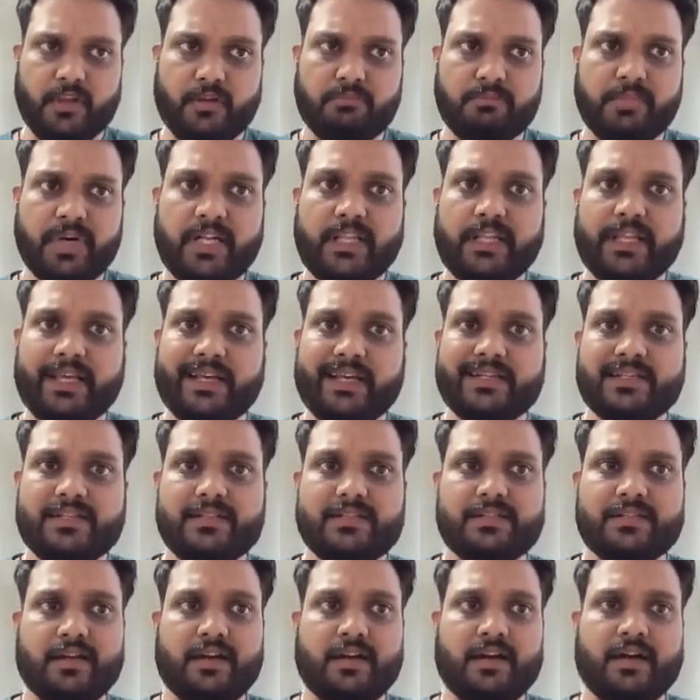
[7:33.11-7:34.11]
But there
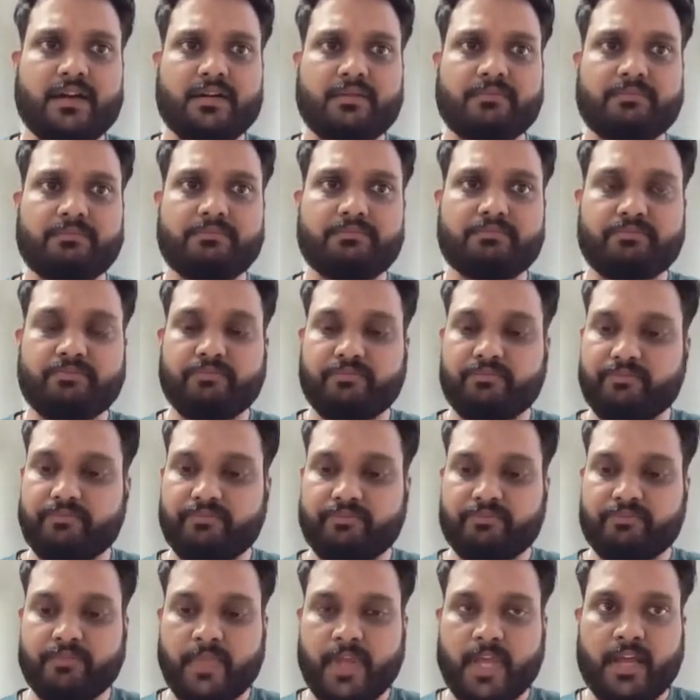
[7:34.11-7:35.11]
is
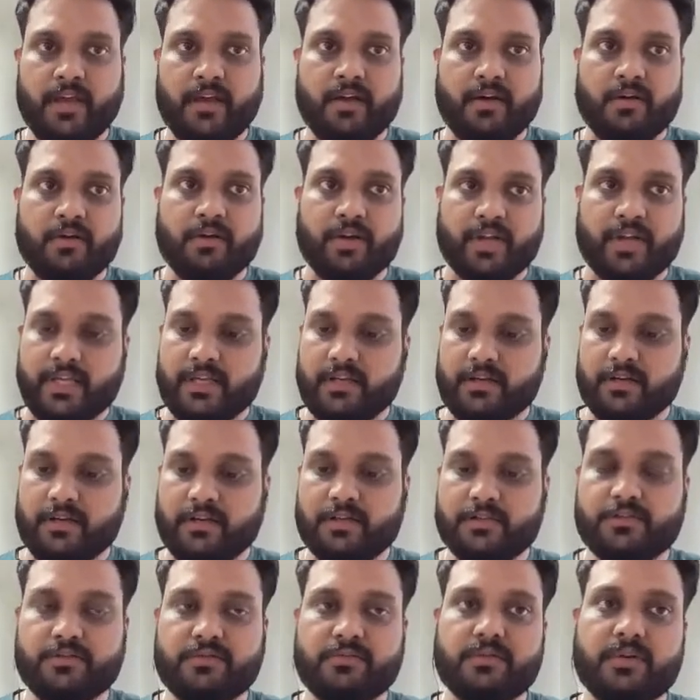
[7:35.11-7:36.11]
okay.
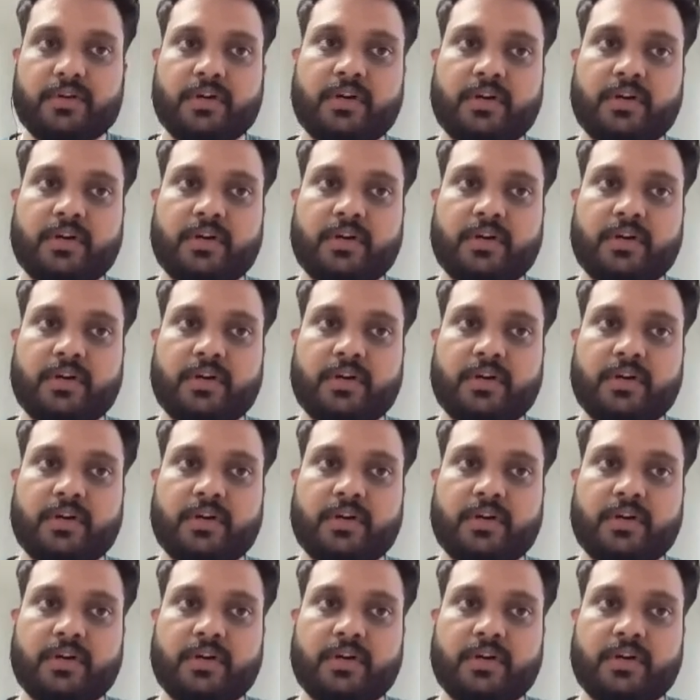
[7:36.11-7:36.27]
Let's